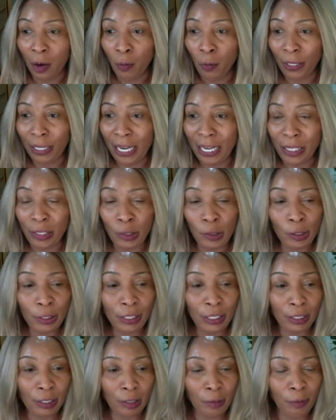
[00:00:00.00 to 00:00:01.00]
When I
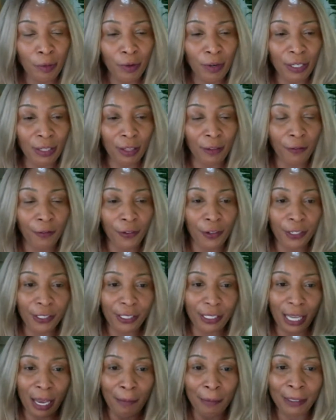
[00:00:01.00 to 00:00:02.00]
used the turmeric the
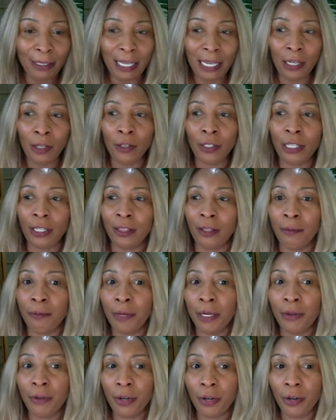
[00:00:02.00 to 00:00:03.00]
first time and I look in the
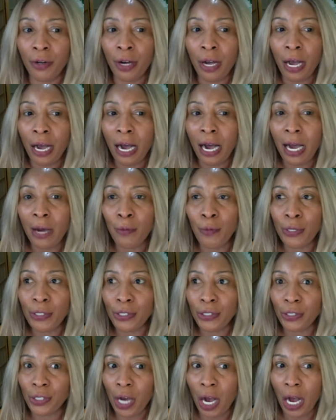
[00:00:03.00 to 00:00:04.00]
mirror, I
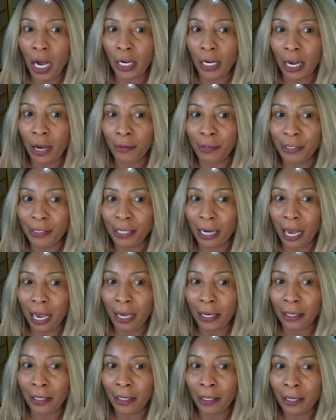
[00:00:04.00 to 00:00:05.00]
was shocked. I was
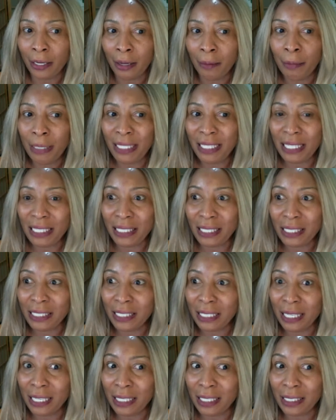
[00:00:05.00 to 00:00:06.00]
like, but this
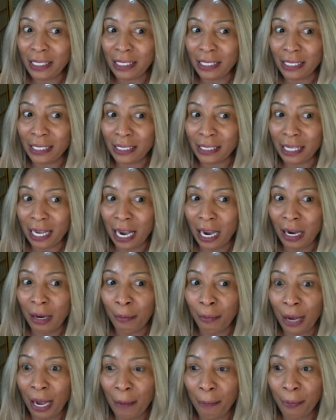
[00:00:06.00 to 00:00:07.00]
is instant.
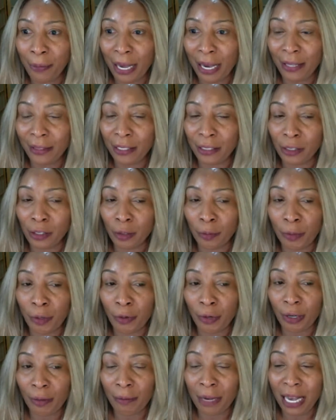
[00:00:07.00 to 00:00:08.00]
I apply the
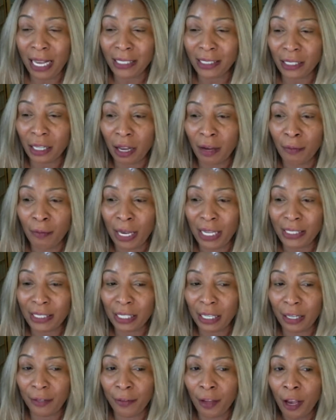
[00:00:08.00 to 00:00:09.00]
turmeric mask on my
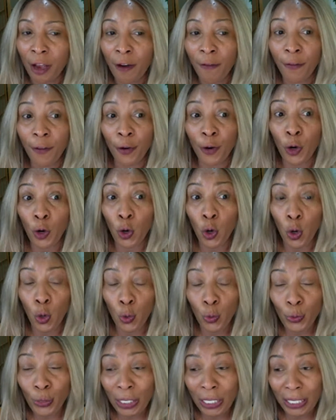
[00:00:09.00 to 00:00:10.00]
skin for
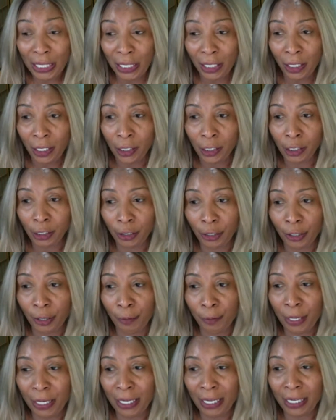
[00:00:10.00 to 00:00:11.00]
only 30
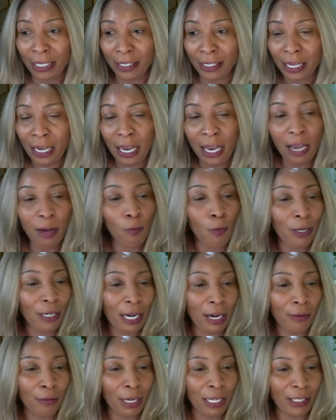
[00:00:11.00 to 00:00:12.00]
minutes. And when
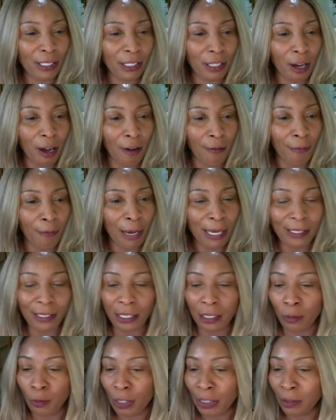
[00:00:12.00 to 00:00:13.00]
I rinsed off, my
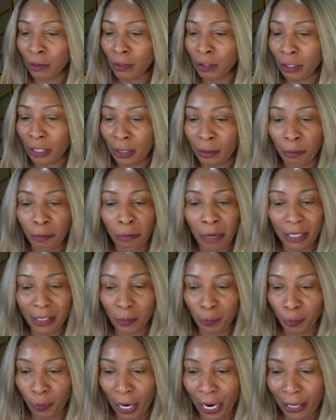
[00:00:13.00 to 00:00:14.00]
skin was looking
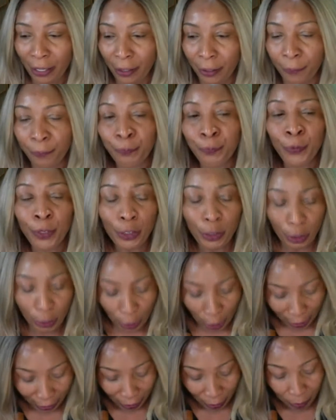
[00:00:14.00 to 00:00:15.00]
much brighter. So
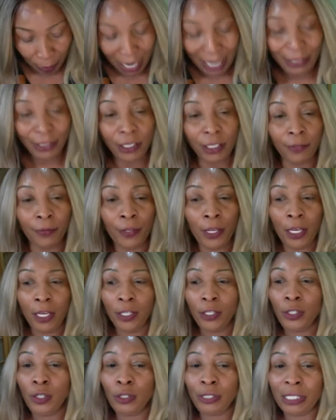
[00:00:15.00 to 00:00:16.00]
just imagine
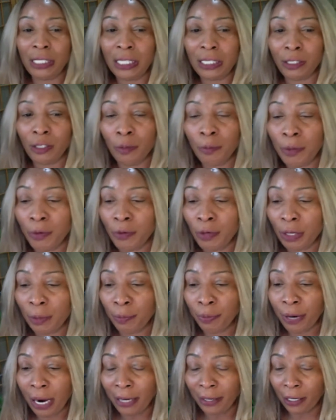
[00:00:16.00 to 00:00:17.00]
using a turmeric
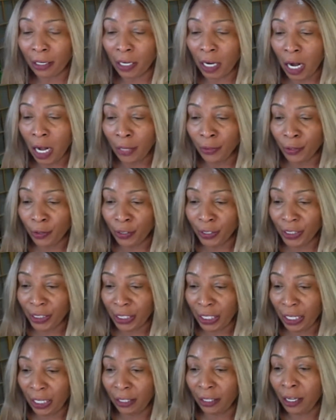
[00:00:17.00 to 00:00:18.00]
product on your
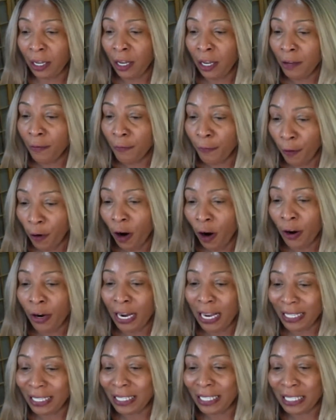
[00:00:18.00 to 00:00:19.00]
skin for
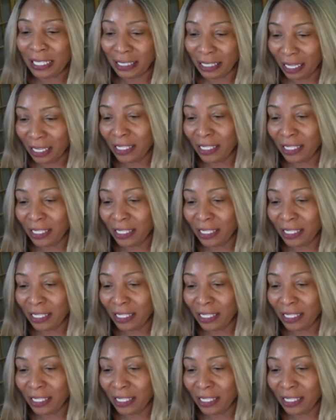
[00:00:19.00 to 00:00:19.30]
at least